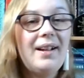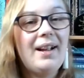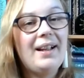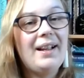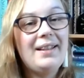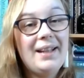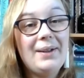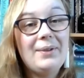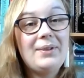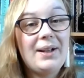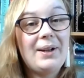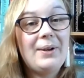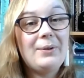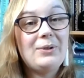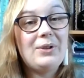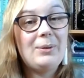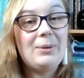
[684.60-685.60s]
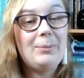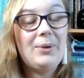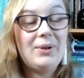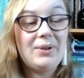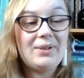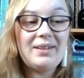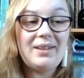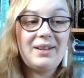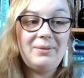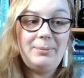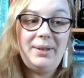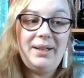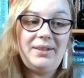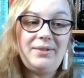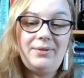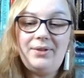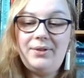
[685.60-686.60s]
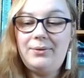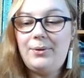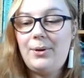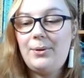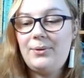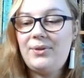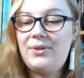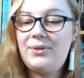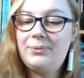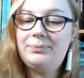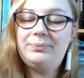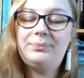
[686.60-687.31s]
And now to get on to the books I picked for the rolls.